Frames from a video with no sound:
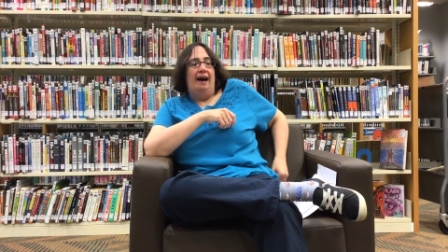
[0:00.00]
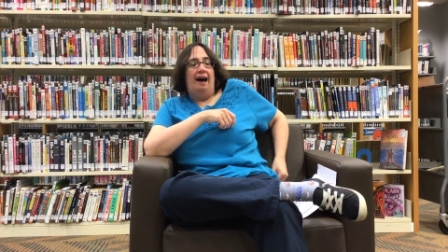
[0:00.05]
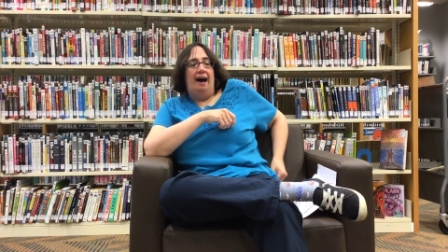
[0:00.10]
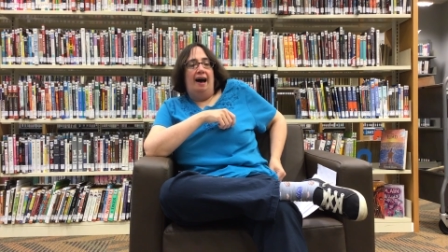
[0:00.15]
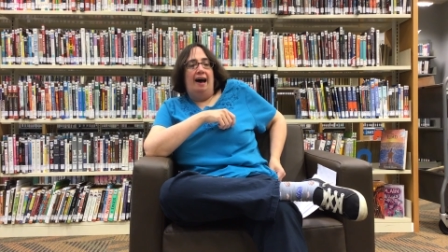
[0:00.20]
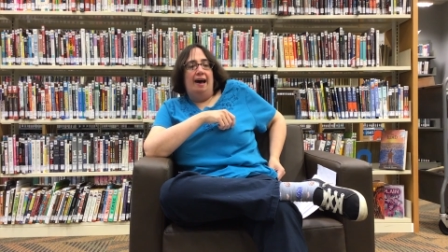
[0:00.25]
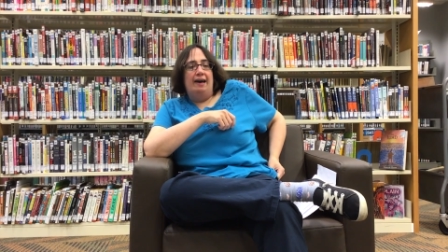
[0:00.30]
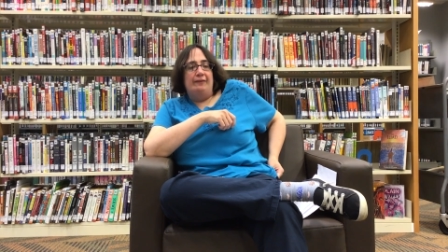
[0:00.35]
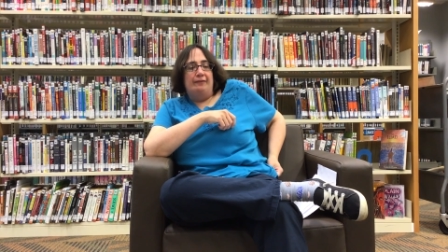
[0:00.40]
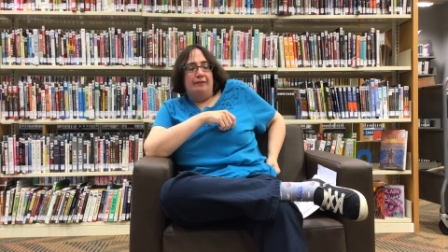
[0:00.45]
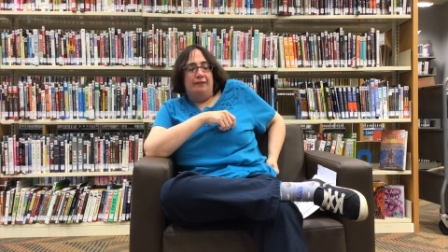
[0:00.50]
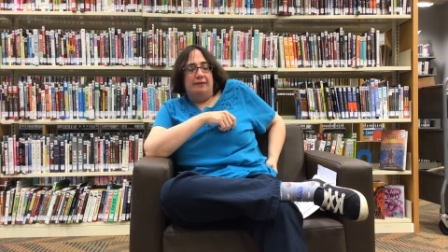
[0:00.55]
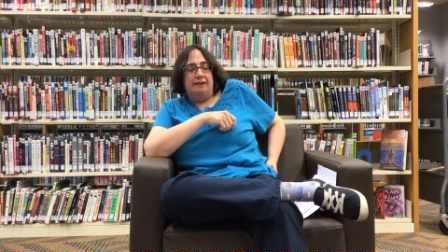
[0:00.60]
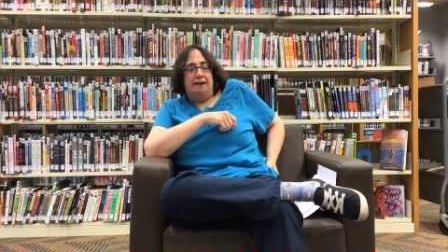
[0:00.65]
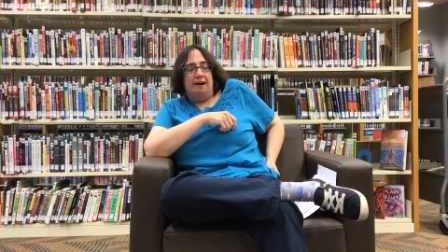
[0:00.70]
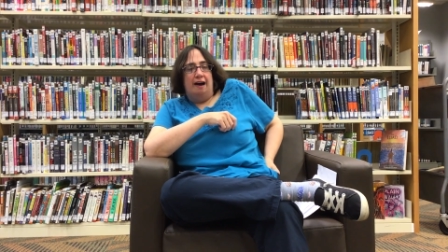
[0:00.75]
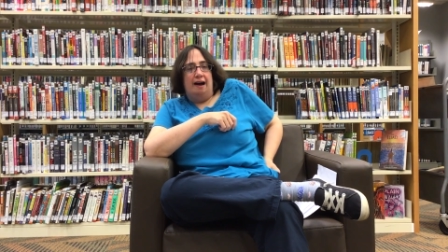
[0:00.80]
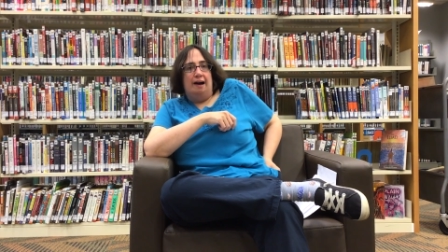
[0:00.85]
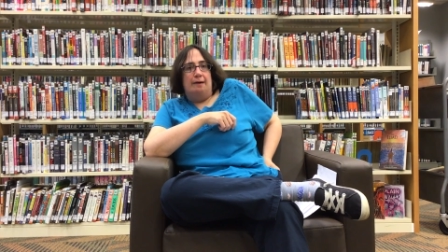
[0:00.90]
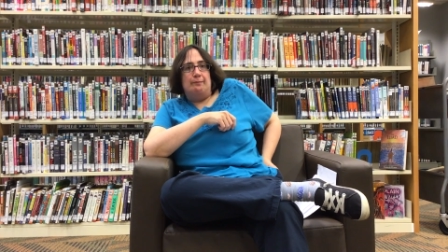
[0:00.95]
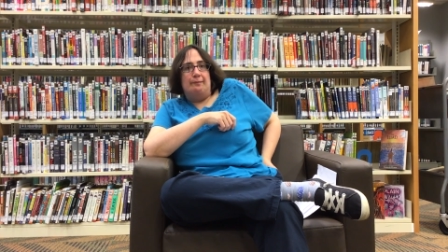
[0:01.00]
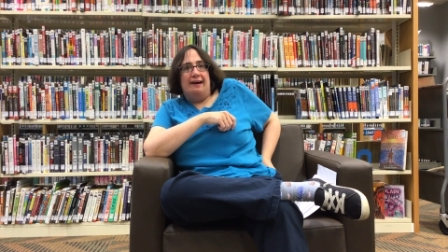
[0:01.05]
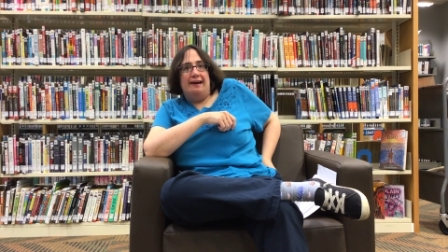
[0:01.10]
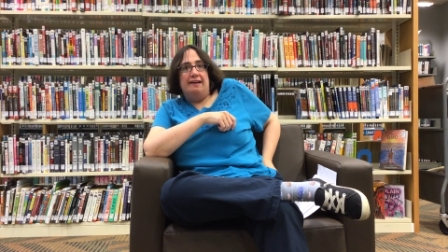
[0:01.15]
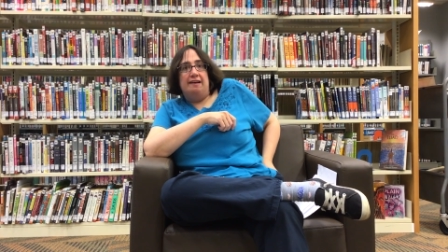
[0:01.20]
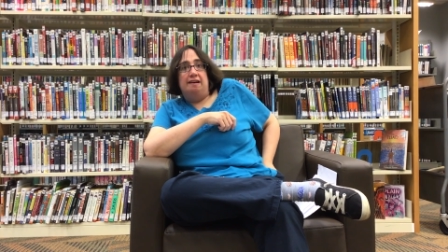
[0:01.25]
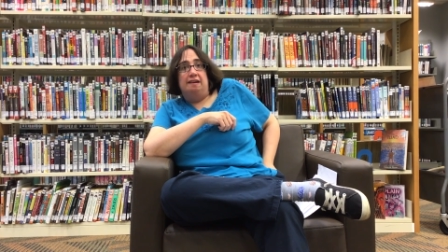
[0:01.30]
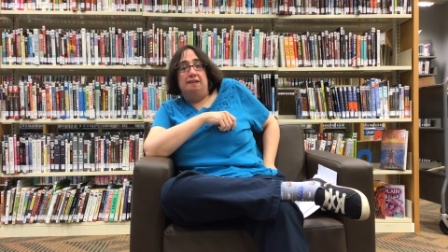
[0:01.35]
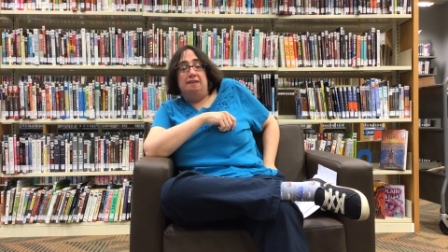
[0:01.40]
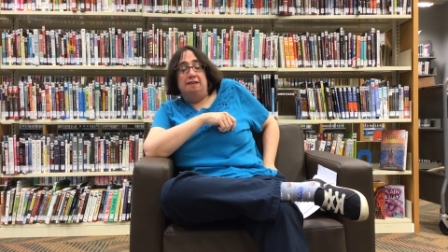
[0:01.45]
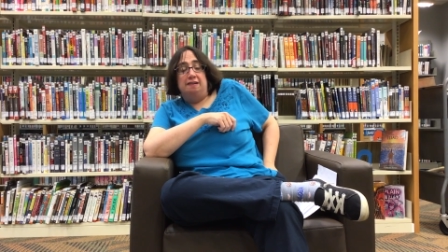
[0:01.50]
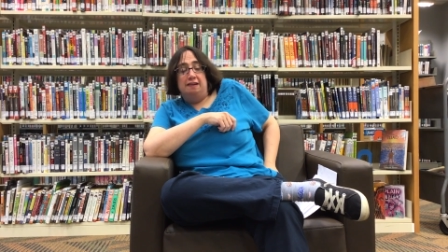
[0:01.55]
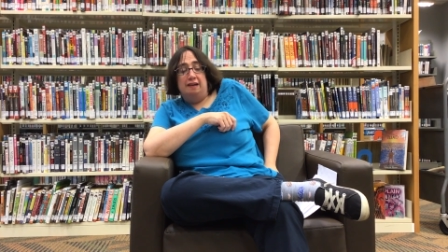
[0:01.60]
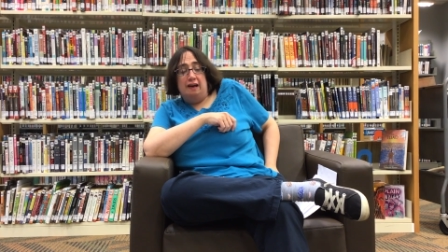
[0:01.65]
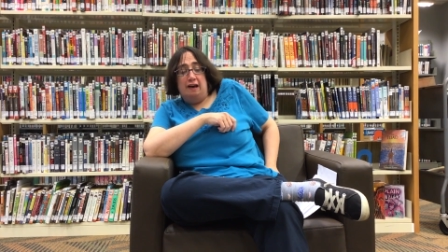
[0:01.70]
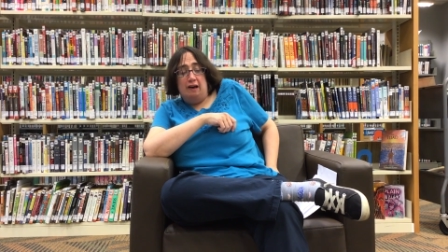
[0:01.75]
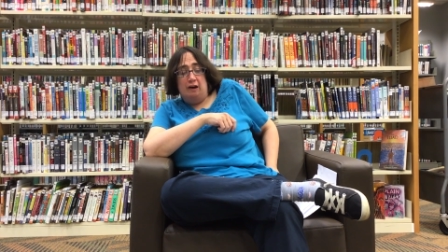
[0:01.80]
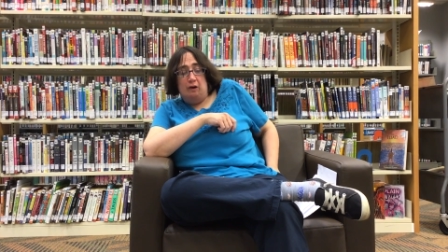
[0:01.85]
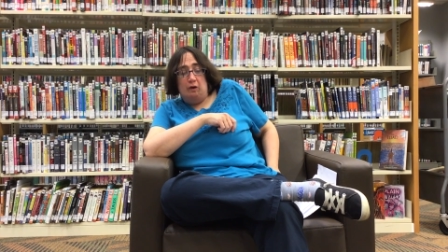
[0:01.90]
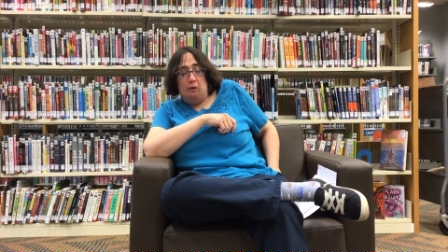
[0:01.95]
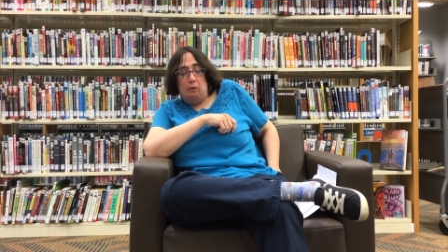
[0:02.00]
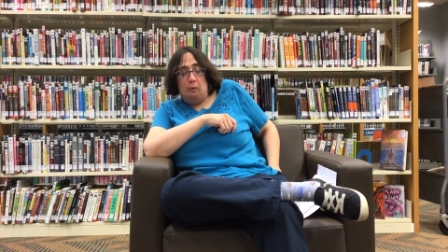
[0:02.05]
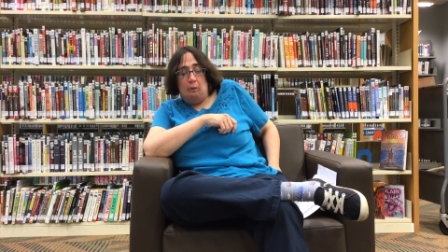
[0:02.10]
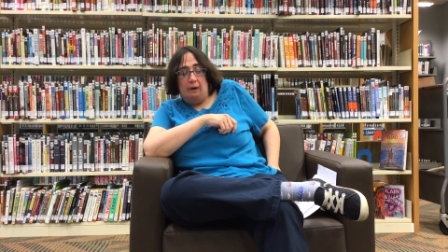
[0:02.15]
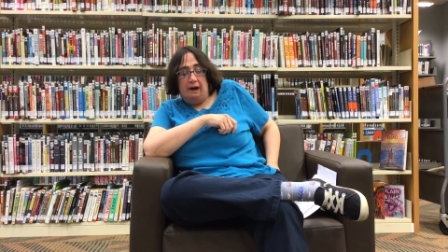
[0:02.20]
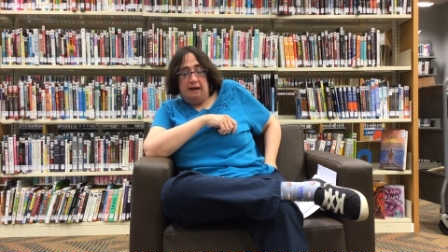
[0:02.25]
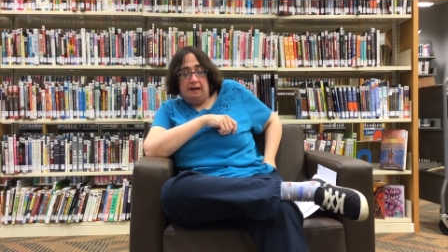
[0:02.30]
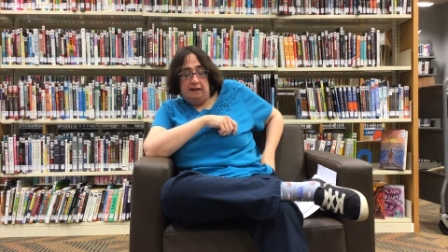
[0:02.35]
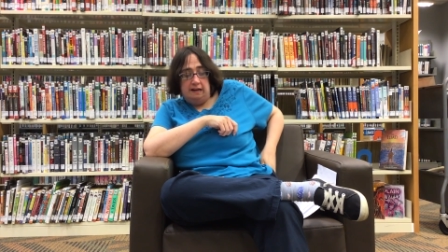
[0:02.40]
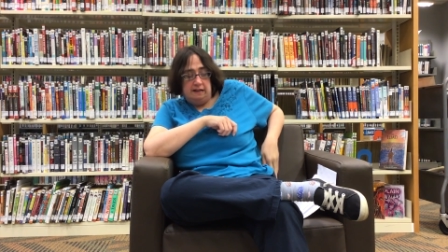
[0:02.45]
I forgot my glue.